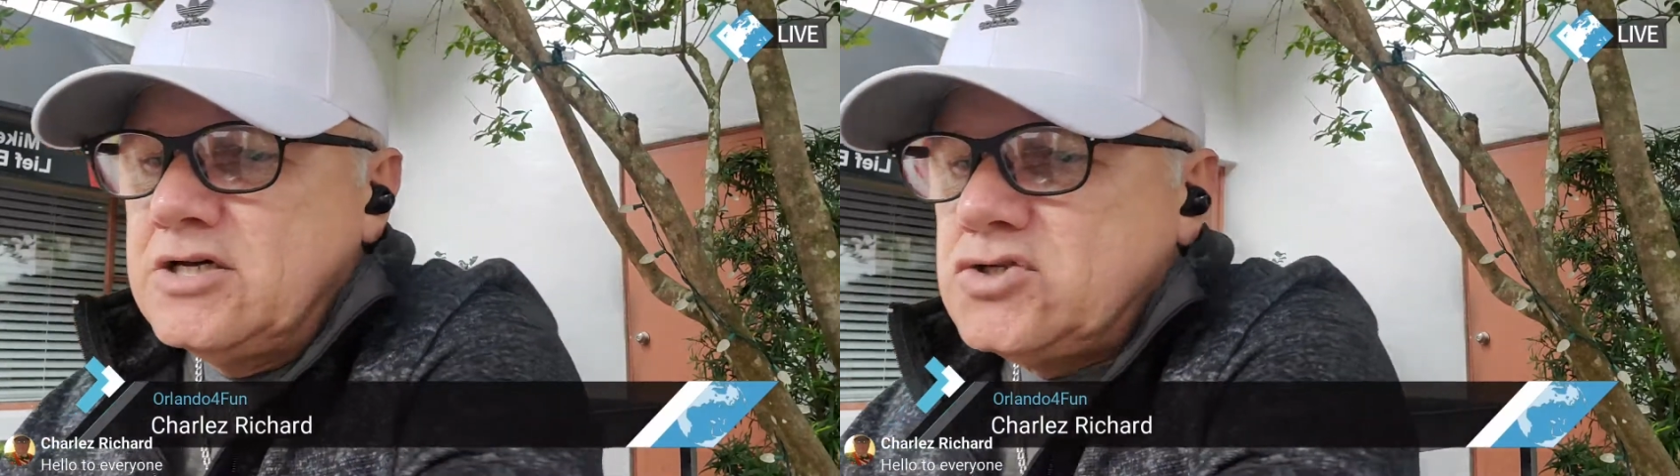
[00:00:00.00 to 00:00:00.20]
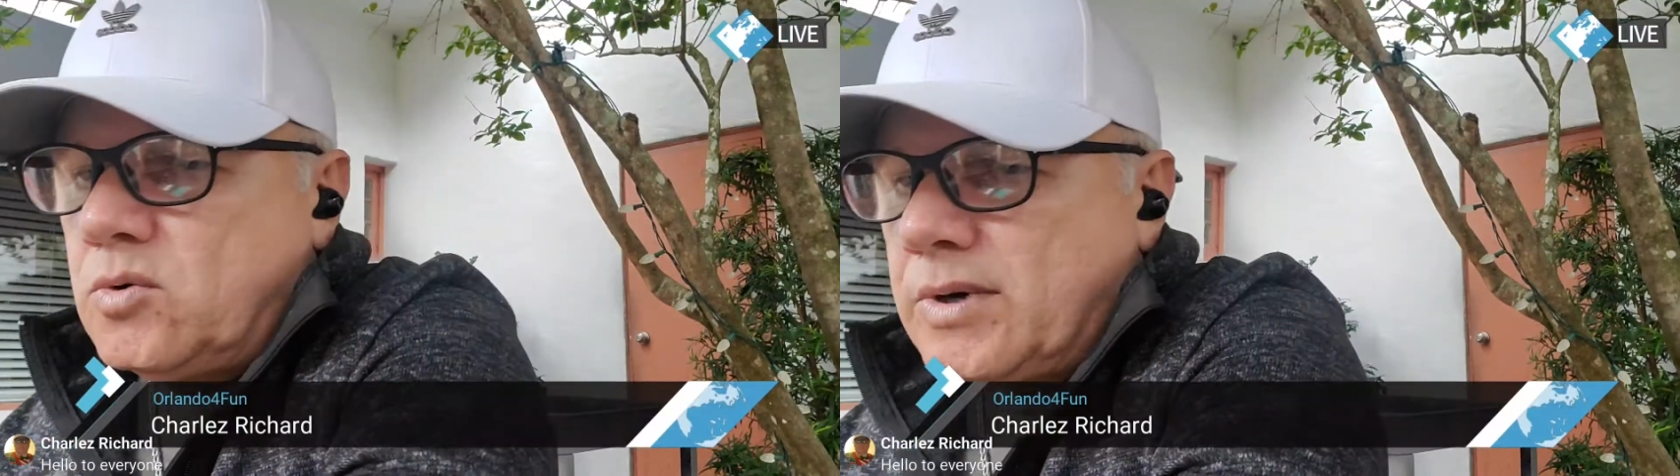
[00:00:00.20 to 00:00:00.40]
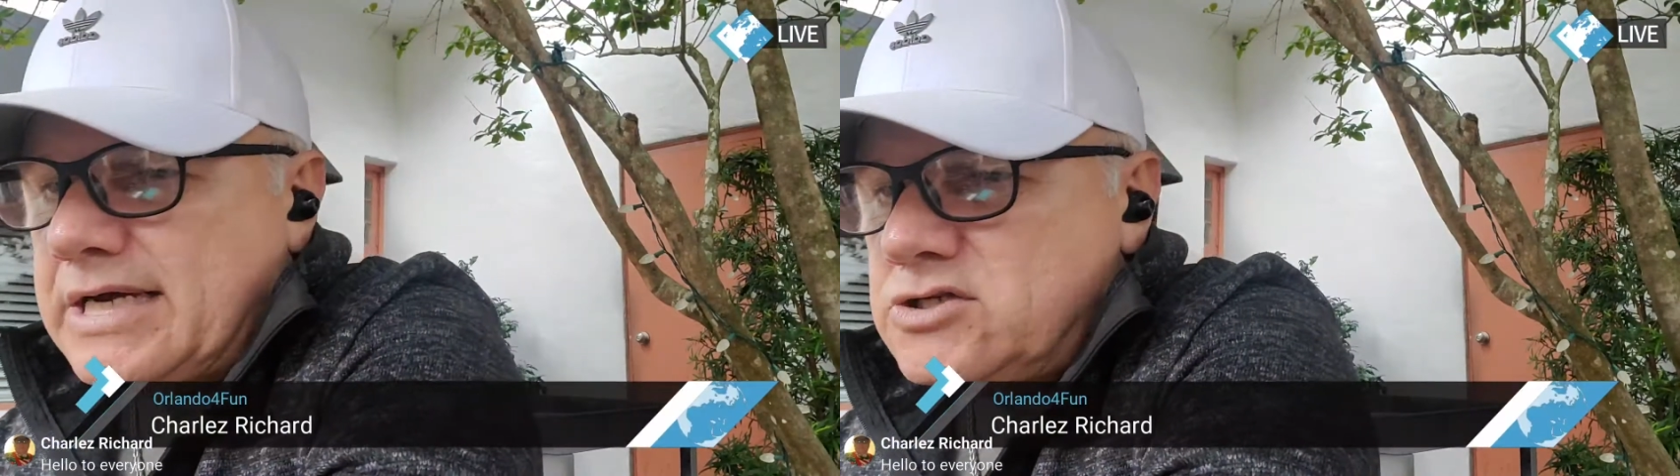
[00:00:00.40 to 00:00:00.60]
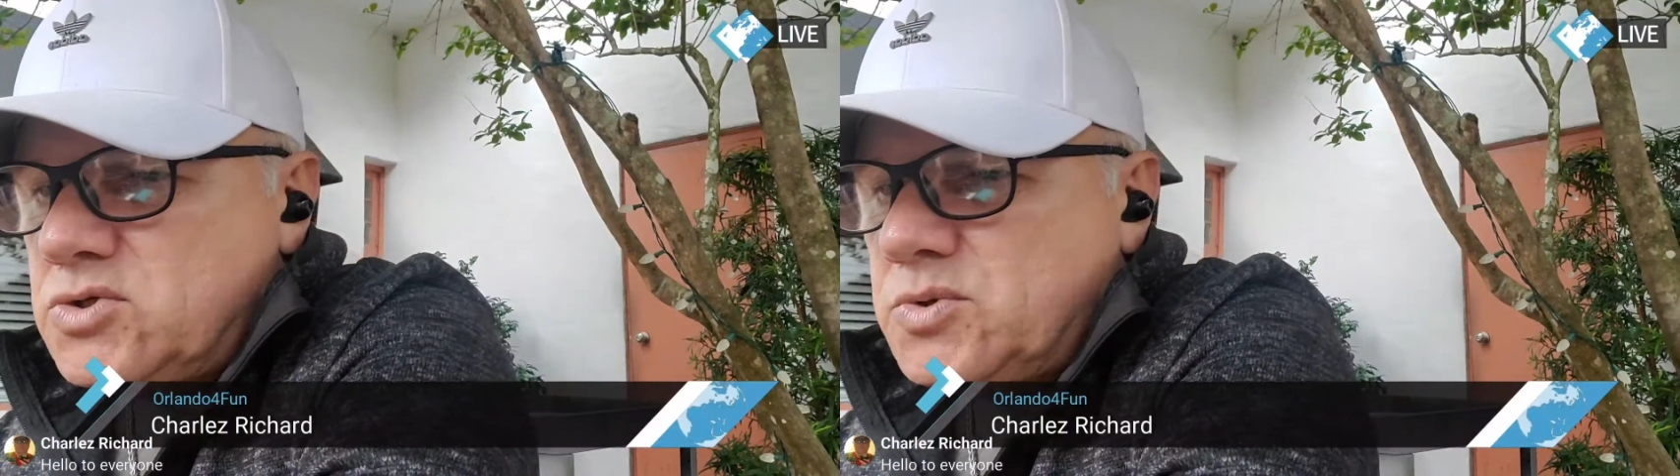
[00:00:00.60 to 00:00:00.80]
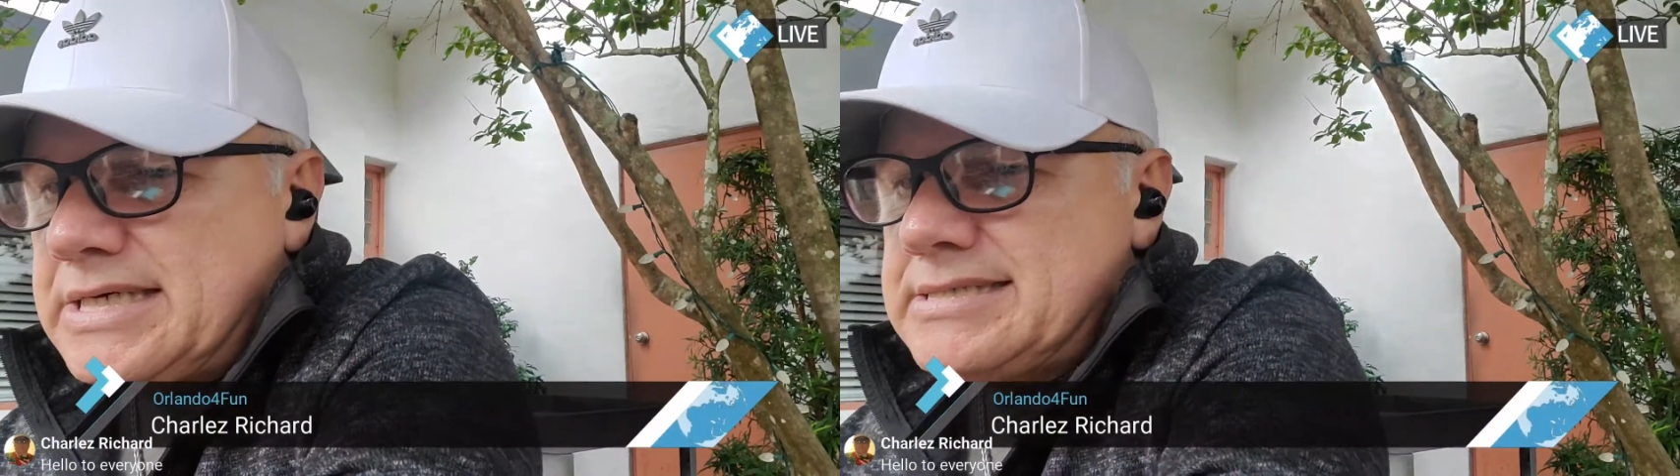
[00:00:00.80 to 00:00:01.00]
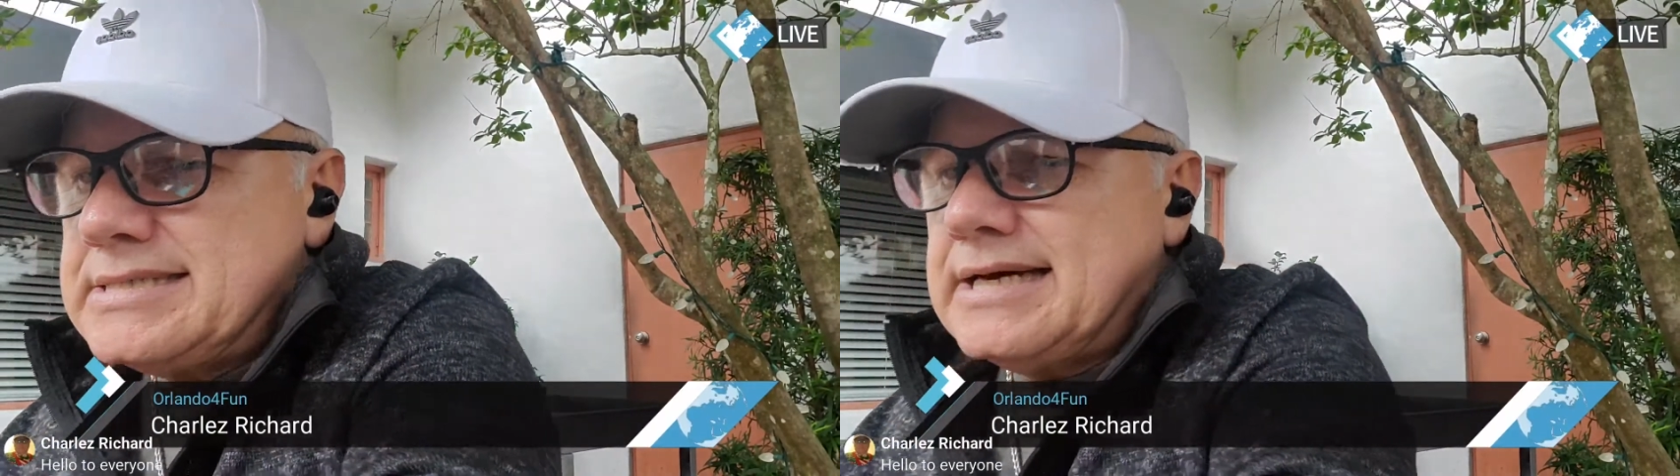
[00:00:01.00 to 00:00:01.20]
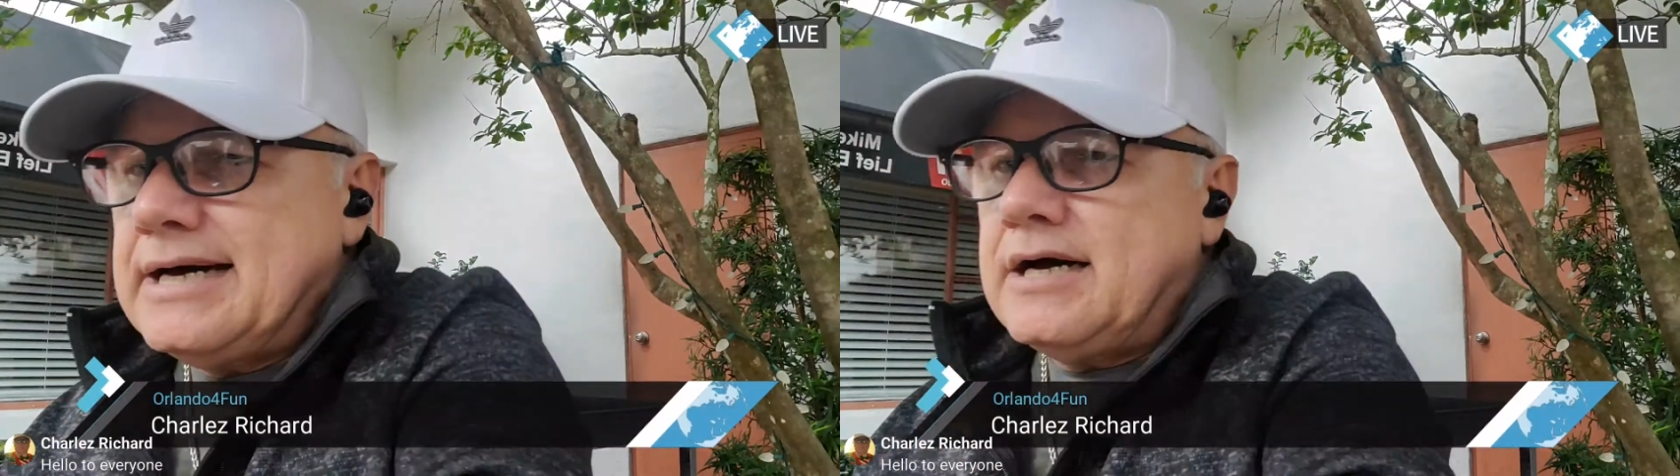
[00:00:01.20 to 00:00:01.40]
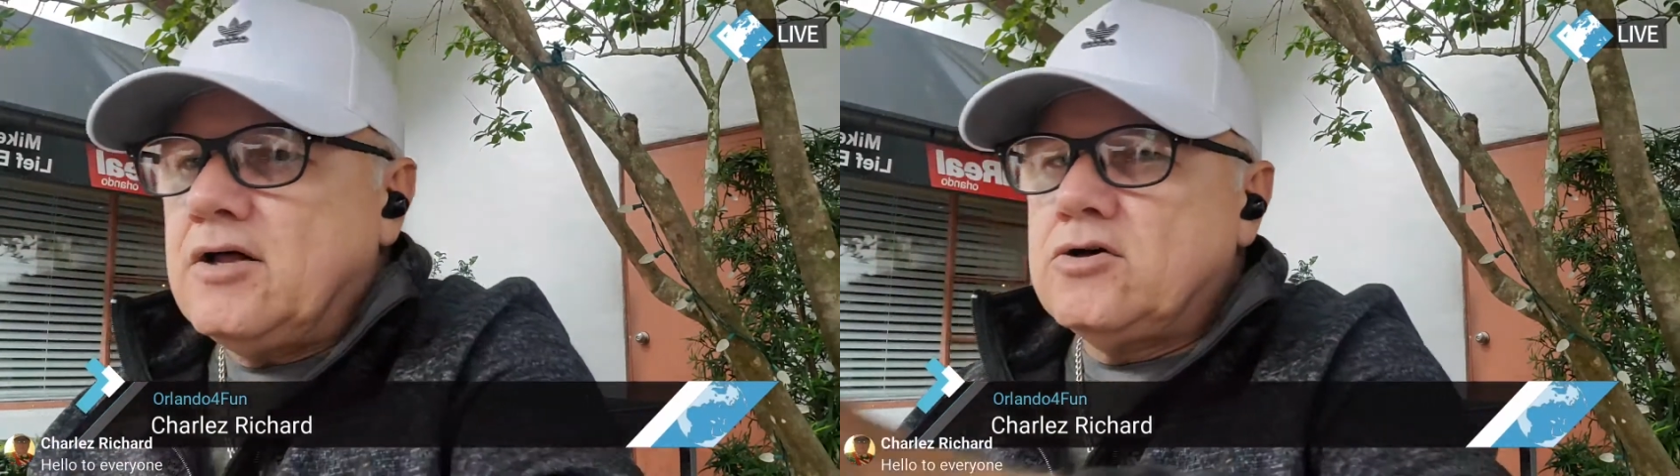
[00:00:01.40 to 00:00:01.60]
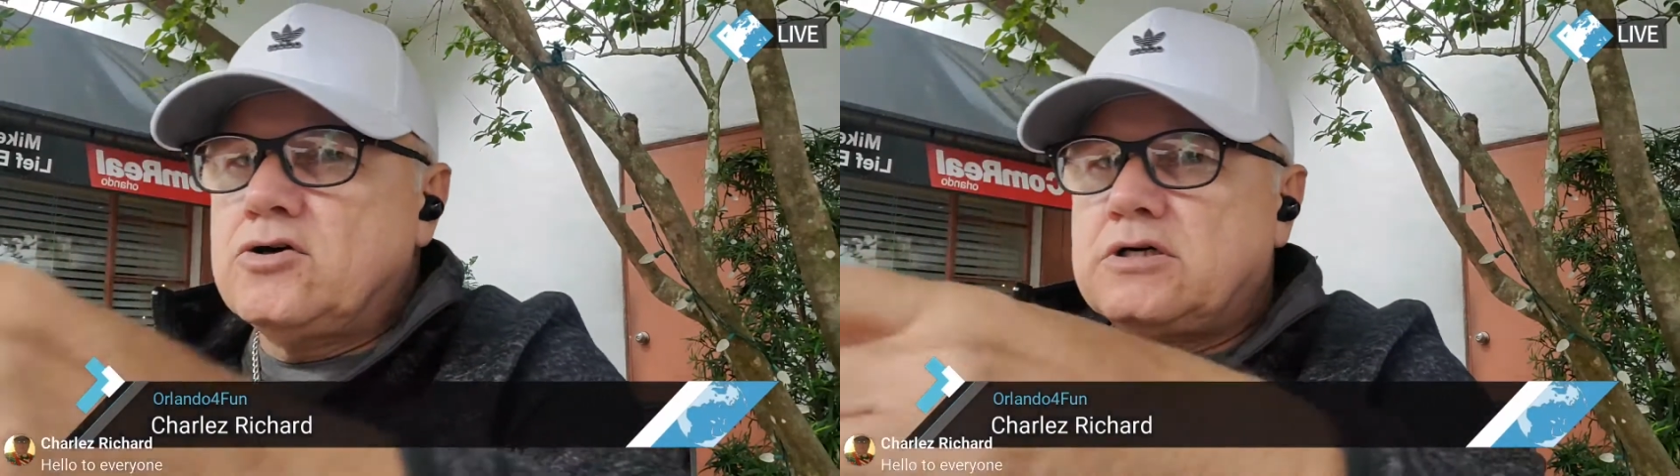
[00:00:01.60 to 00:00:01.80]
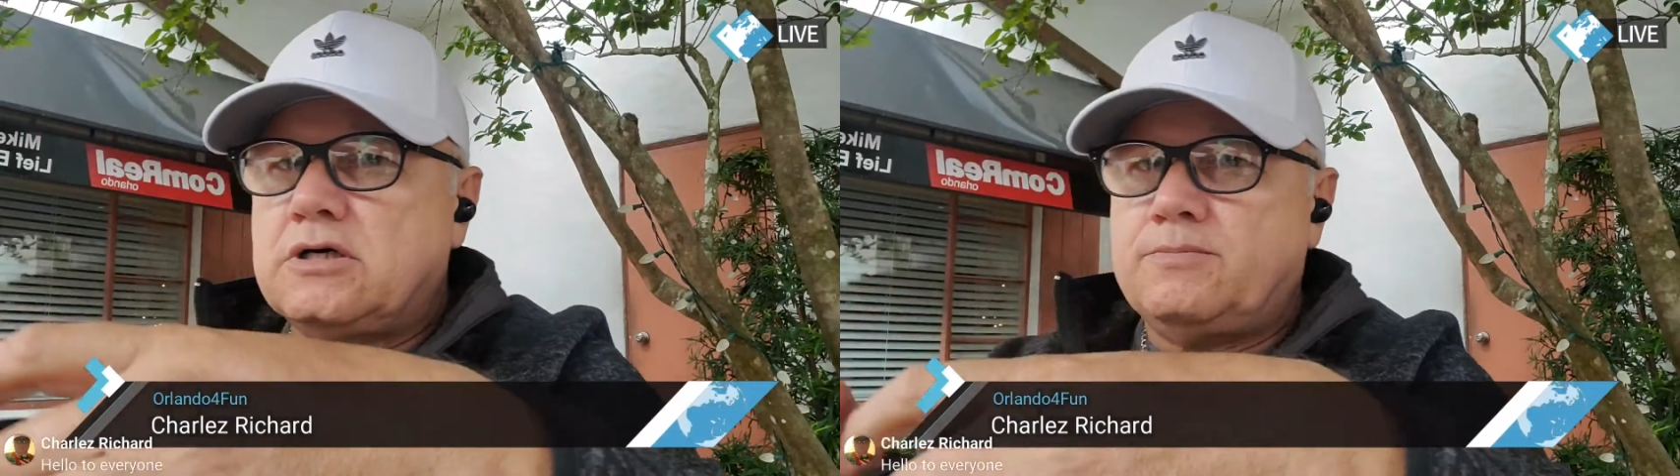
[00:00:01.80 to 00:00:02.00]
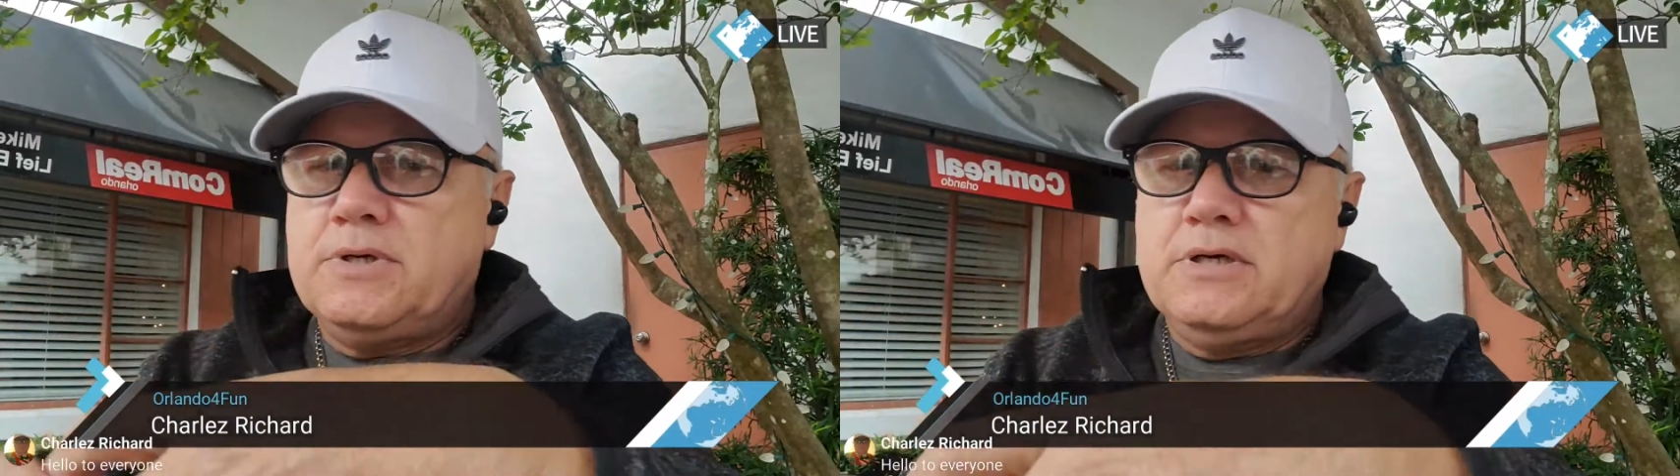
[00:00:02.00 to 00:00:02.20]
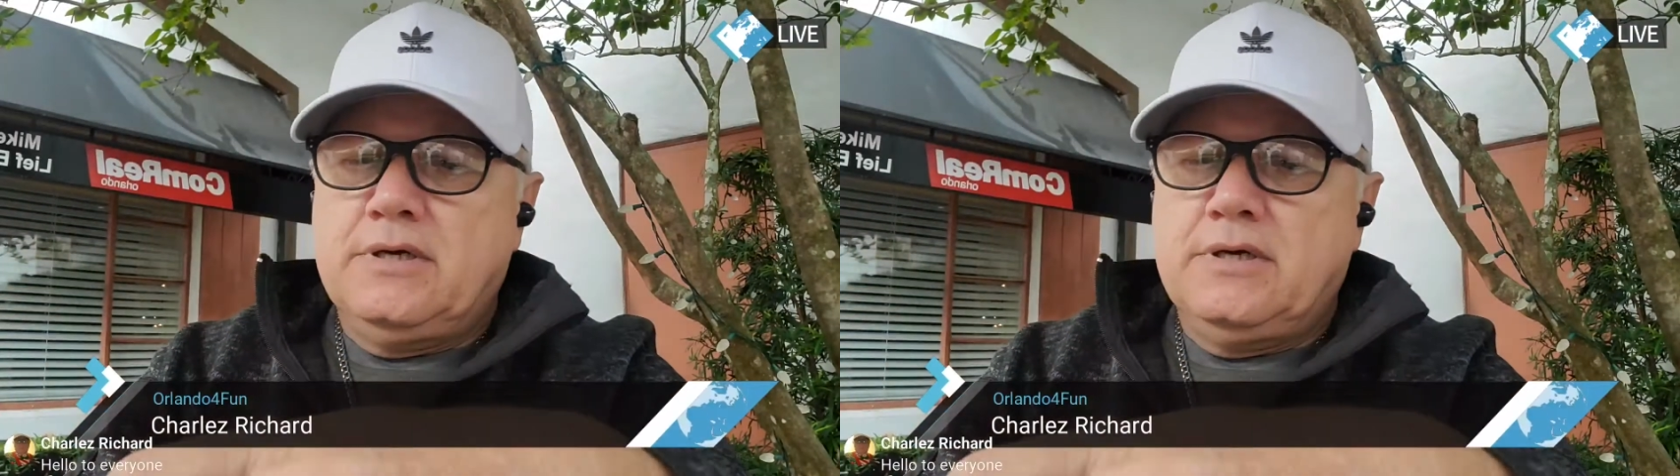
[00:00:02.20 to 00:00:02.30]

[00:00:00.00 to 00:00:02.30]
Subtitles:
So what I do is I'll hook up